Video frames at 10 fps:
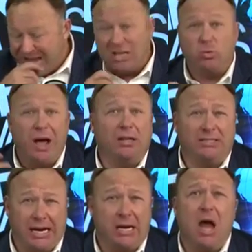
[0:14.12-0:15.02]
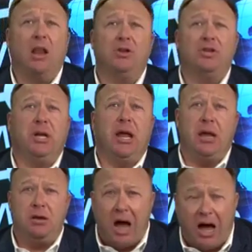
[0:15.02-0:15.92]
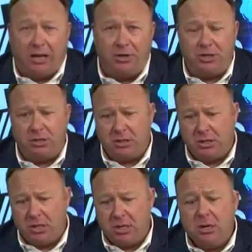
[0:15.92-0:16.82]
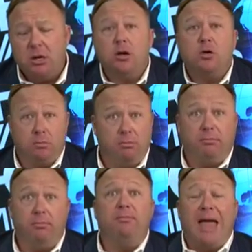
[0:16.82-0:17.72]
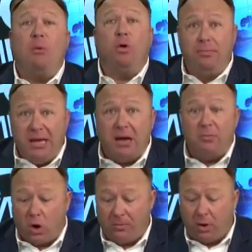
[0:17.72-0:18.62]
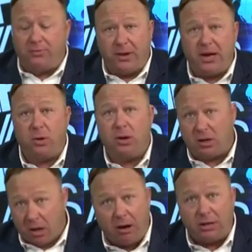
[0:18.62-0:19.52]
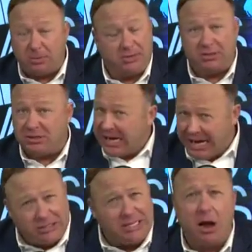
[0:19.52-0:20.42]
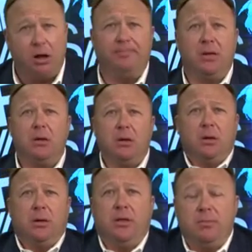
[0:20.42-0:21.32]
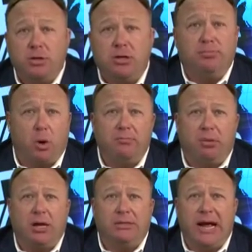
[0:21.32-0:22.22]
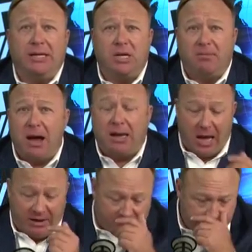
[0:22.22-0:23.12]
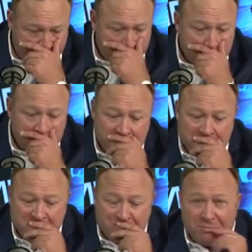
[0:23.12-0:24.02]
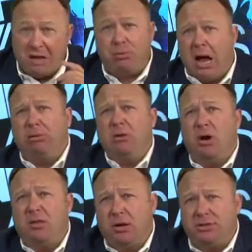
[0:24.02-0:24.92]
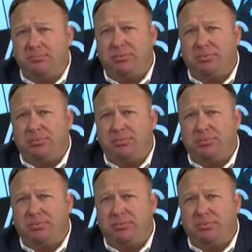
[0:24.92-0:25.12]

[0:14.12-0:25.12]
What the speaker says: as well as technology and knowledge, that will be a more and more frequent occurrence. But this is hands down the most important broadcast of my life. And probably one of the most